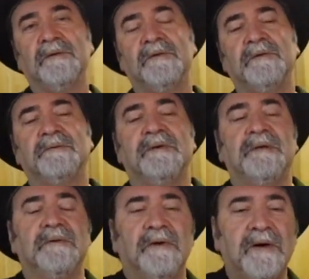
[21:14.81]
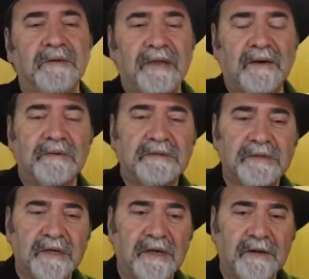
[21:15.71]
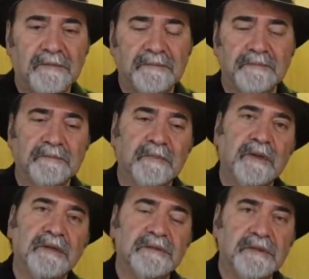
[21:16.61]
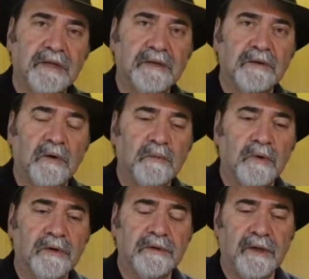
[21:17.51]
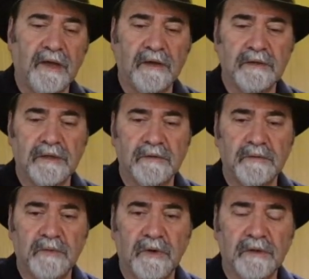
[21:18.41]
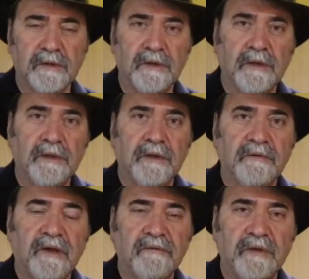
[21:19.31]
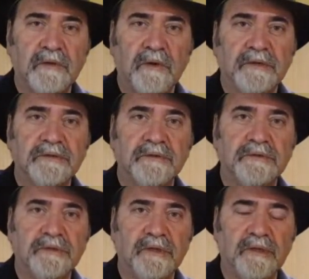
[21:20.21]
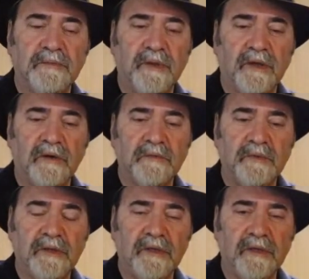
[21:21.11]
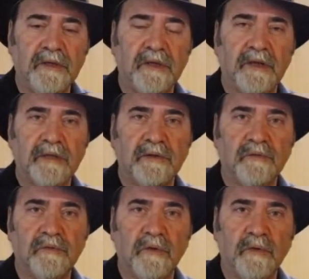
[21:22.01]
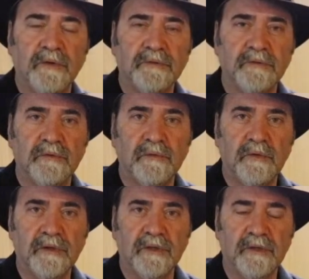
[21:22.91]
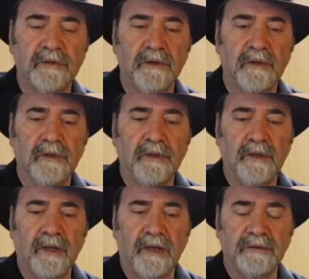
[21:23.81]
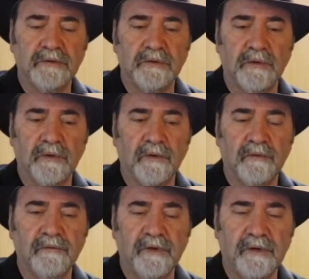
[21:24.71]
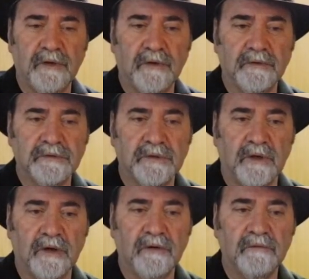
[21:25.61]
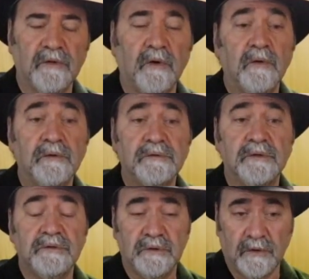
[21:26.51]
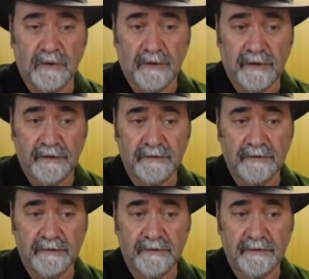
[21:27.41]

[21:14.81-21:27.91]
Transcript: Cool. Well, that was second homework in the Hal Leonard book. If you have any questions, email me, and I look forward to looking at your videos of Ode to Joy.